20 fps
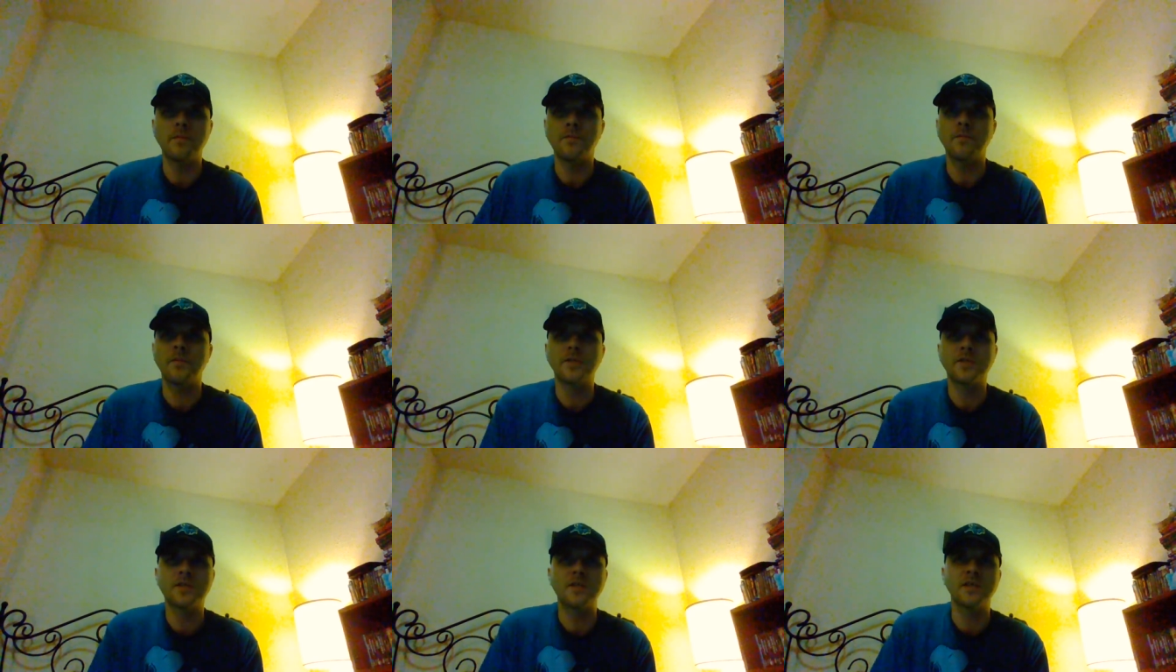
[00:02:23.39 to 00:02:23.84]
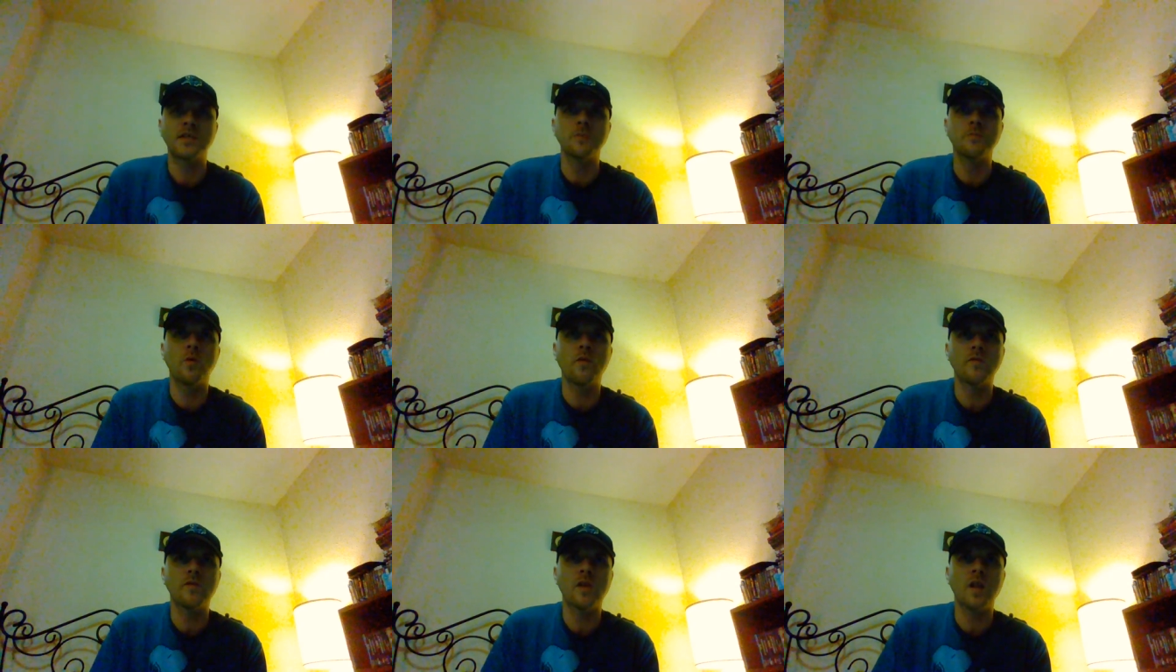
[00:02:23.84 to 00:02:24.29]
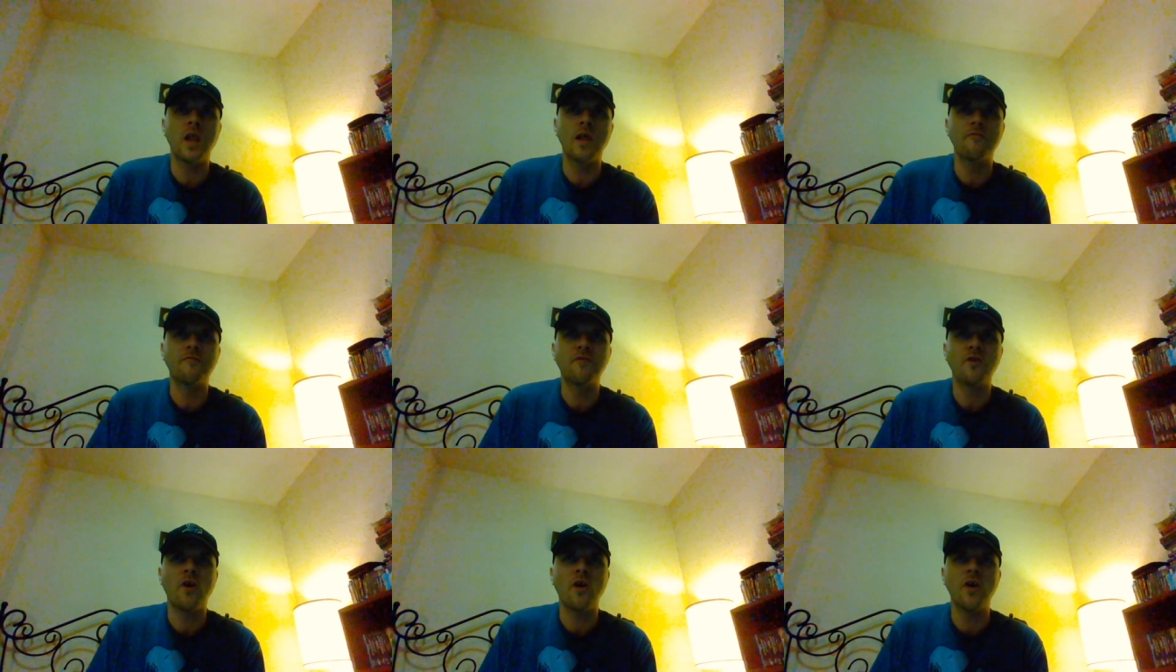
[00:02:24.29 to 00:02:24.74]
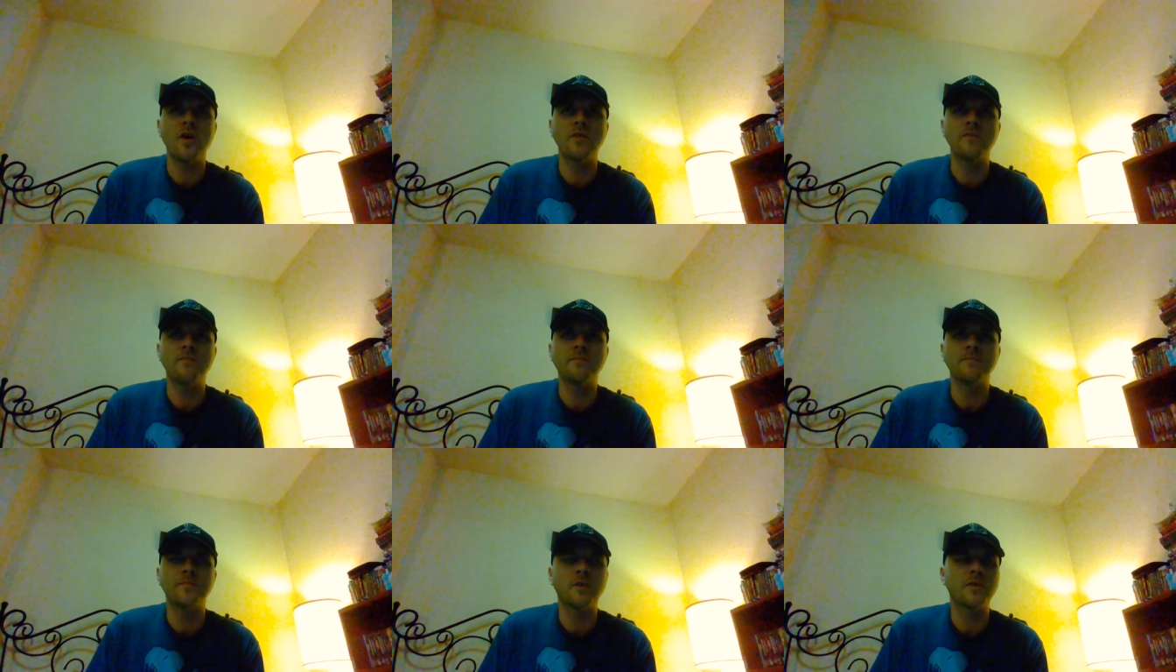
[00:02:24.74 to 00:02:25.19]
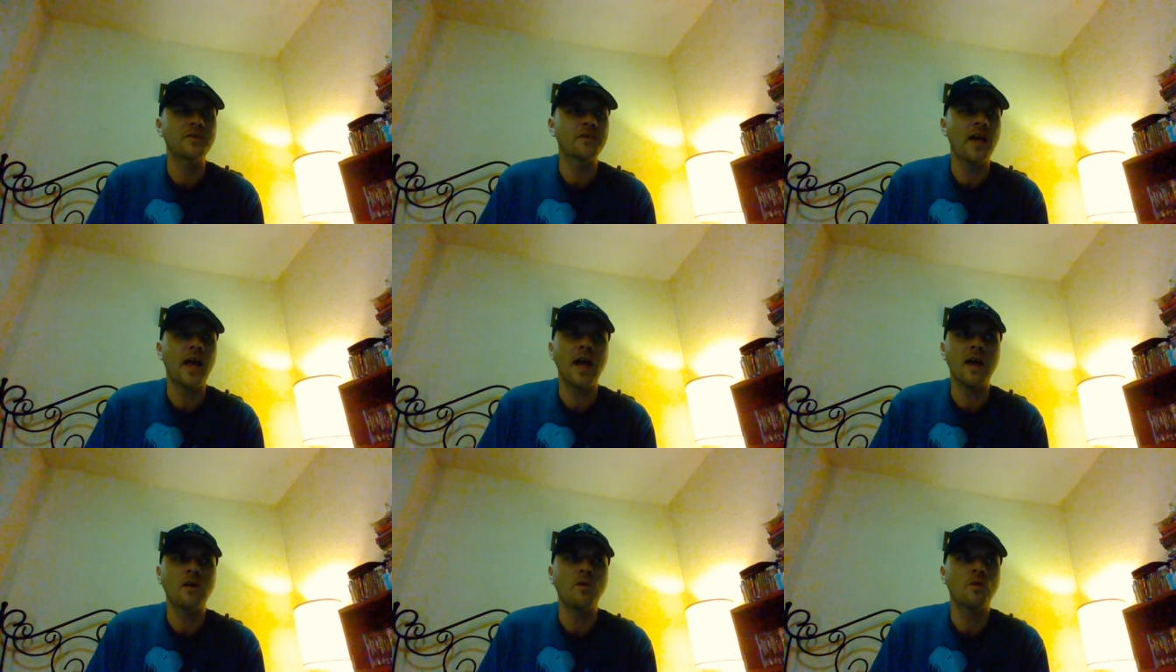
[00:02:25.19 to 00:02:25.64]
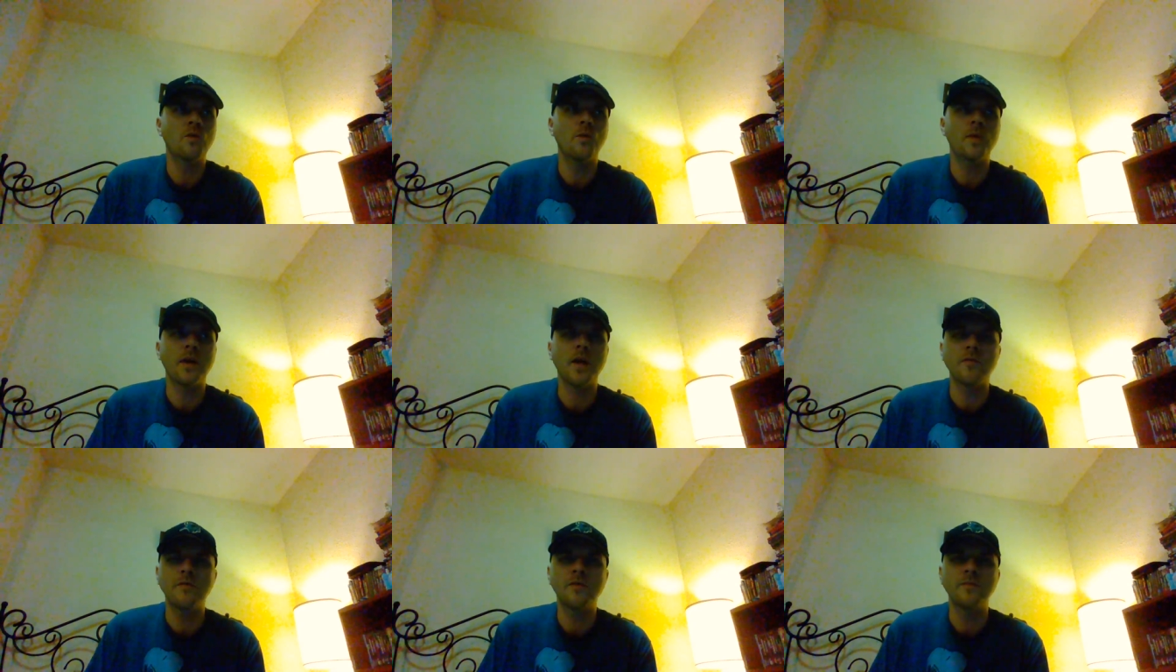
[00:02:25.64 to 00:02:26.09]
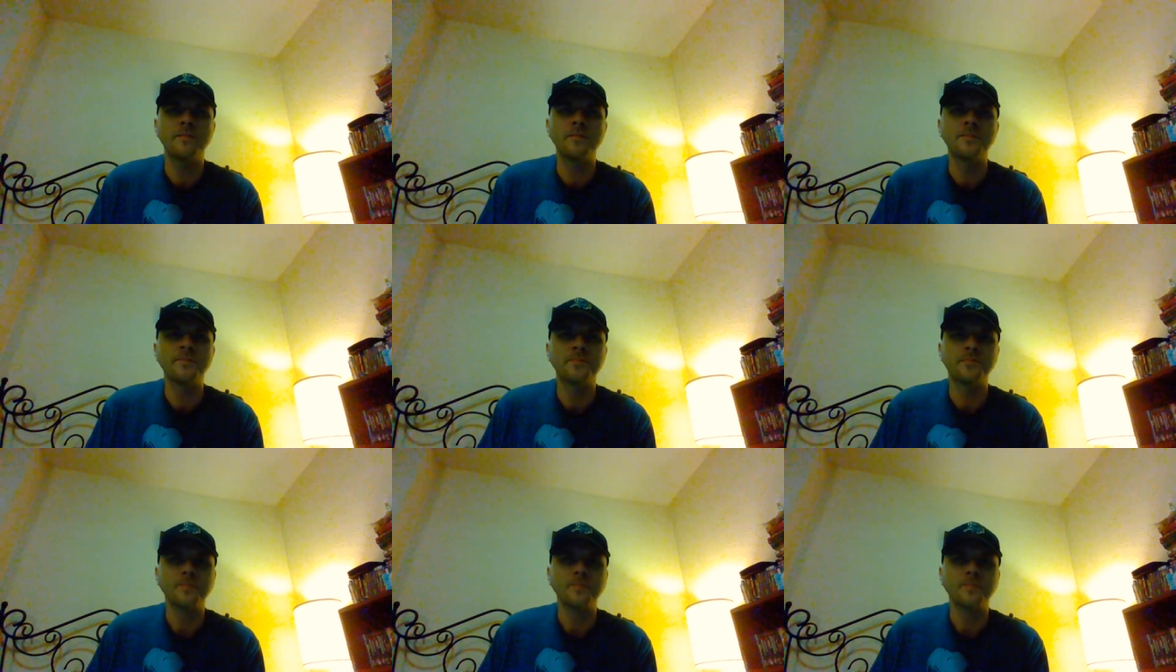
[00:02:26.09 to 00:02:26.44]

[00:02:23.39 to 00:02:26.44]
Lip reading: We slid him over to left guard or tackle or whatever,